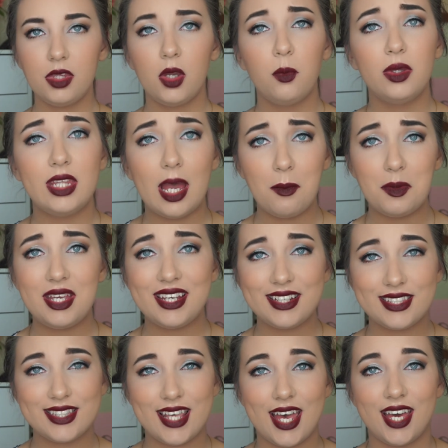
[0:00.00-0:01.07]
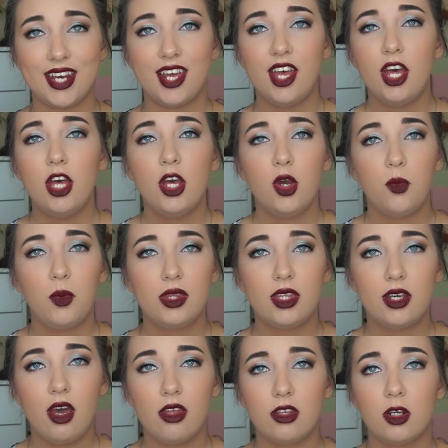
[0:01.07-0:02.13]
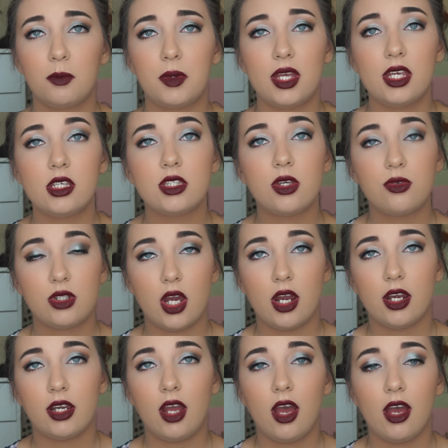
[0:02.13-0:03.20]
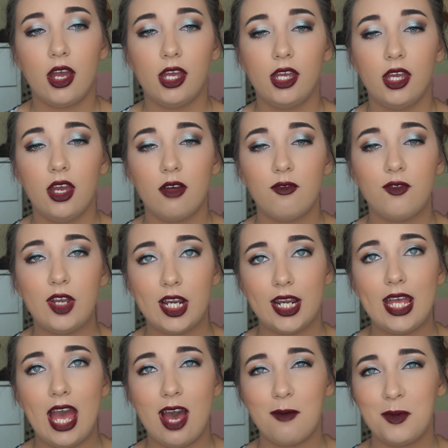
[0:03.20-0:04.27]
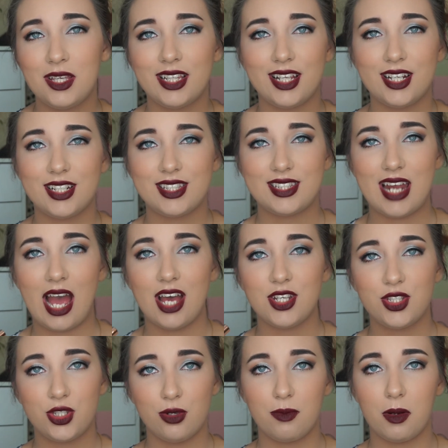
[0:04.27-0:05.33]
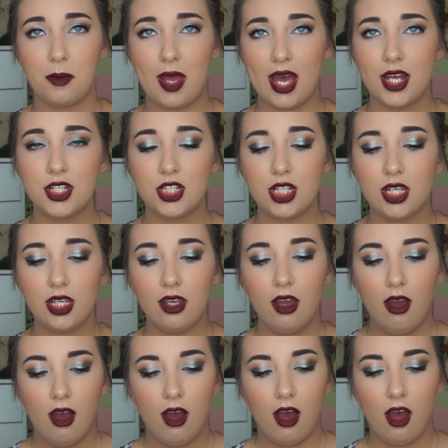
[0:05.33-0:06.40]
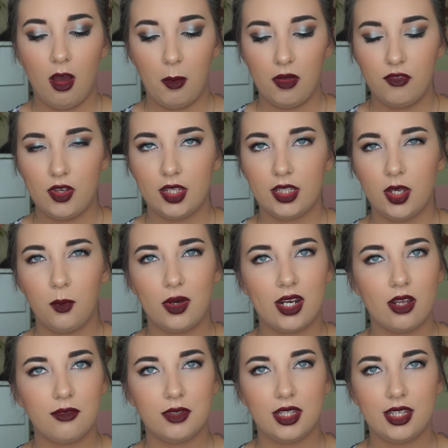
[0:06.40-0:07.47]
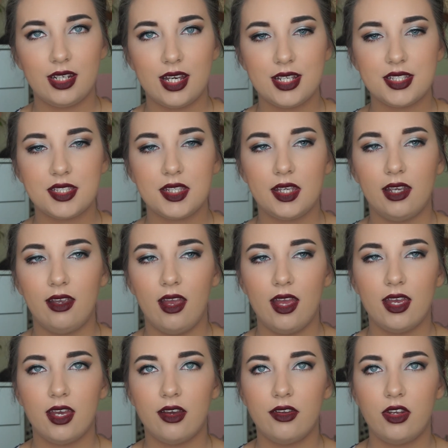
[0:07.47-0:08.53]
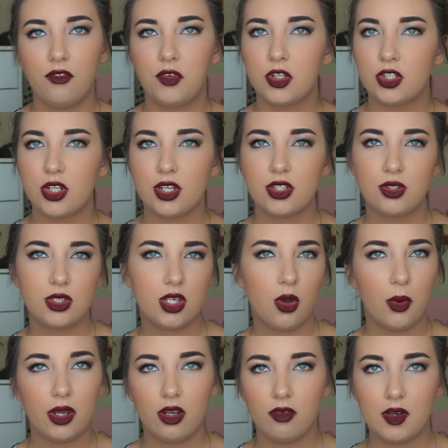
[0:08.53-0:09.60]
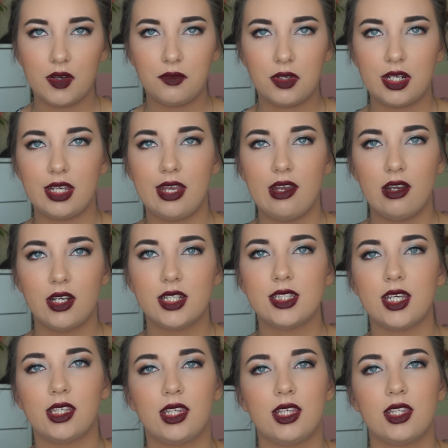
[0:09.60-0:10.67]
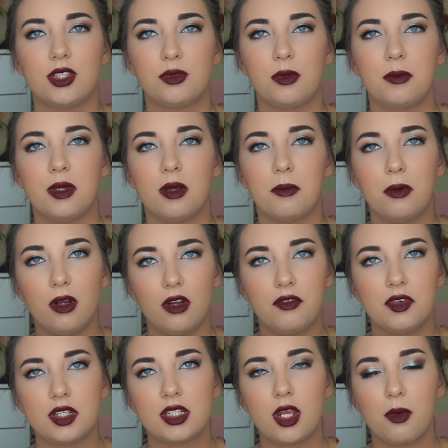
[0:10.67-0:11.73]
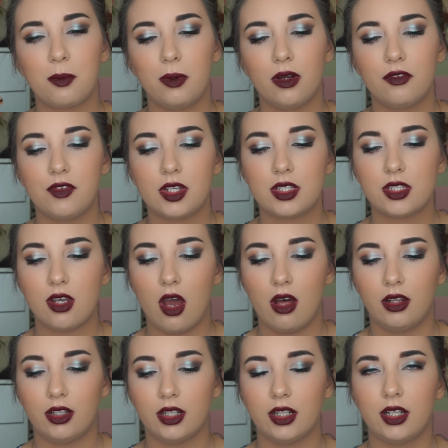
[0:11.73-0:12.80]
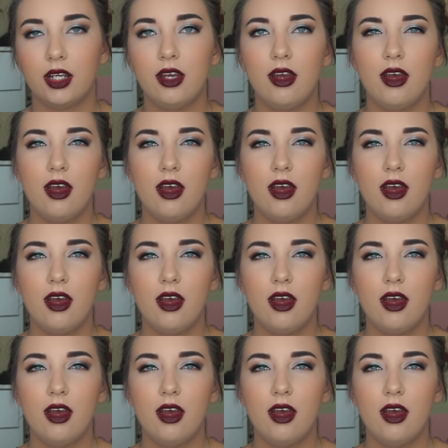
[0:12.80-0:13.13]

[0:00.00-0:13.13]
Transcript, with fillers: With that being said, with the color being so dark, I am very happy that it's not super patchy. Um, I felt like it went on really nicely, and if you're just going around running errands, I think this would be a perfect, perfect color